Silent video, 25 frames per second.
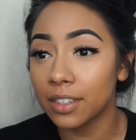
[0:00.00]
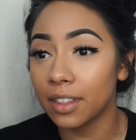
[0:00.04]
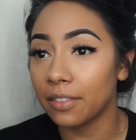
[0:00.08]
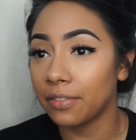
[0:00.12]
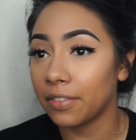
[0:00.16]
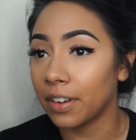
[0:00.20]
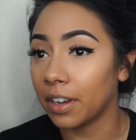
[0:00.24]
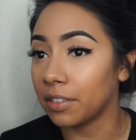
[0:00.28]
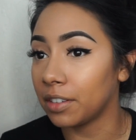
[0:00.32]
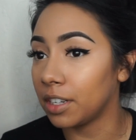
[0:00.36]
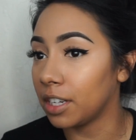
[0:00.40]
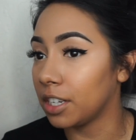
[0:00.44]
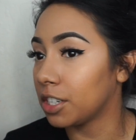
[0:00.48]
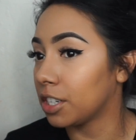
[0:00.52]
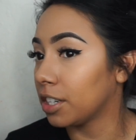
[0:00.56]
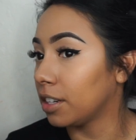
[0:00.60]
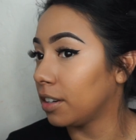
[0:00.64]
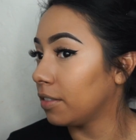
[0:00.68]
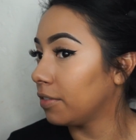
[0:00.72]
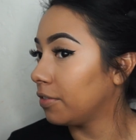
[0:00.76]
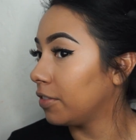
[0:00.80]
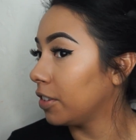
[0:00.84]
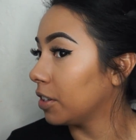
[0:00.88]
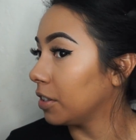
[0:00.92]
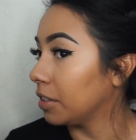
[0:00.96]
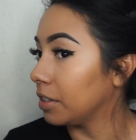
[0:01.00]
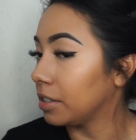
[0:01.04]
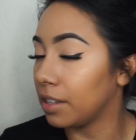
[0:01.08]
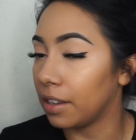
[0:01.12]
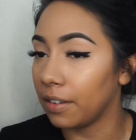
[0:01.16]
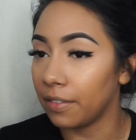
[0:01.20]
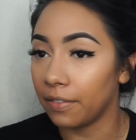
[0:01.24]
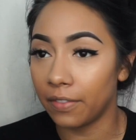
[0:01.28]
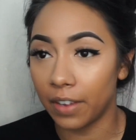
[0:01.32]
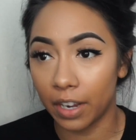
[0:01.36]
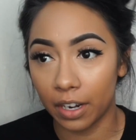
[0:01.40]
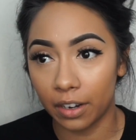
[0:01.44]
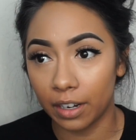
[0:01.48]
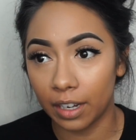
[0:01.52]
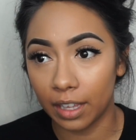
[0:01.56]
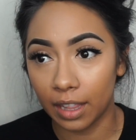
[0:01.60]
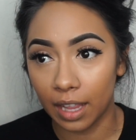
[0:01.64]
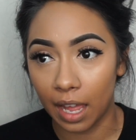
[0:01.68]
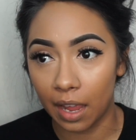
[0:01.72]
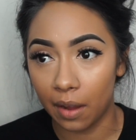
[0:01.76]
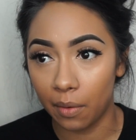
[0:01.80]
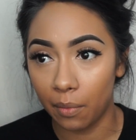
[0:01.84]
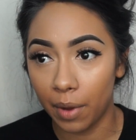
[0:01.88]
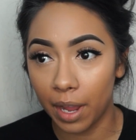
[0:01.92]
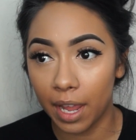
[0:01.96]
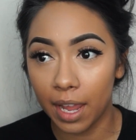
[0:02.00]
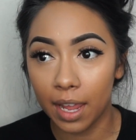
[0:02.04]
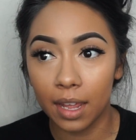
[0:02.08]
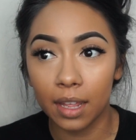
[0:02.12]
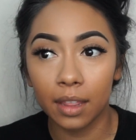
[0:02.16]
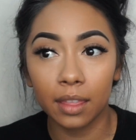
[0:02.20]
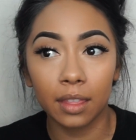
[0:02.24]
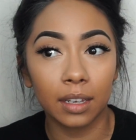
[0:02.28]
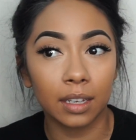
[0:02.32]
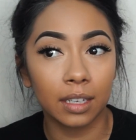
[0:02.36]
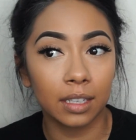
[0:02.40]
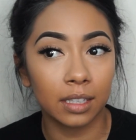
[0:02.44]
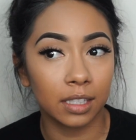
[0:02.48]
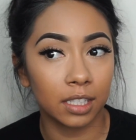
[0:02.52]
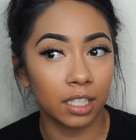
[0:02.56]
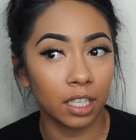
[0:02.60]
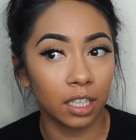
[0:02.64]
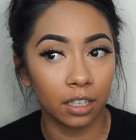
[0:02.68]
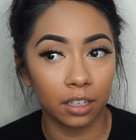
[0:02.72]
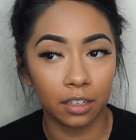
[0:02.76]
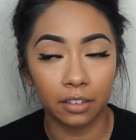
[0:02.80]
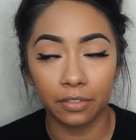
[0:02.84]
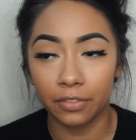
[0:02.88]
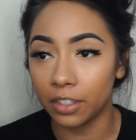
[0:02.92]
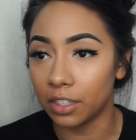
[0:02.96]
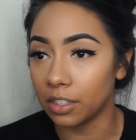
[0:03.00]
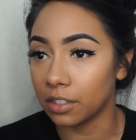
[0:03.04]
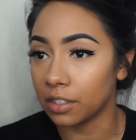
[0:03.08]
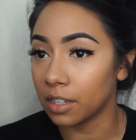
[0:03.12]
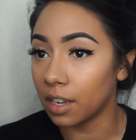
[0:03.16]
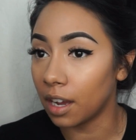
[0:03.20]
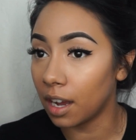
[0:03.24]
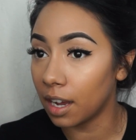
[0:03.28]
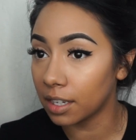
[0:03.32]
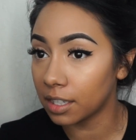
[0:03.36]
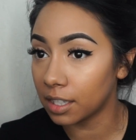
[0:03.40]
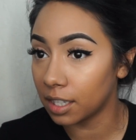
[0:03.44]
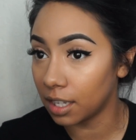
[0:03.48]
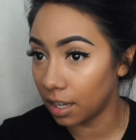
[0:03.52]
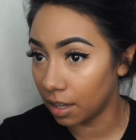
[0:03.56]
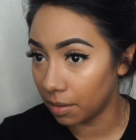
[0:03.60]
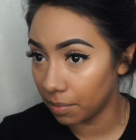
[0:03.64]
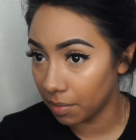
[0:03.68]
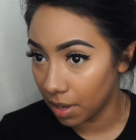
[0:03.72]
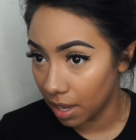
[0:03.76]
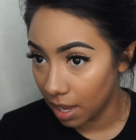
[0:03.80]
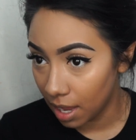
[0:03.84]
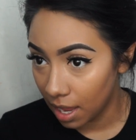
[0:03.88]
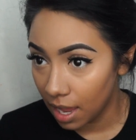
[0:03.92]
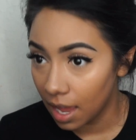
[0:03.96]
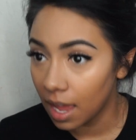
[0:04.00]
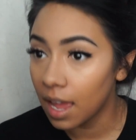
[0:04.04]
The foundation feels very lightweight. The concealer feels awesome.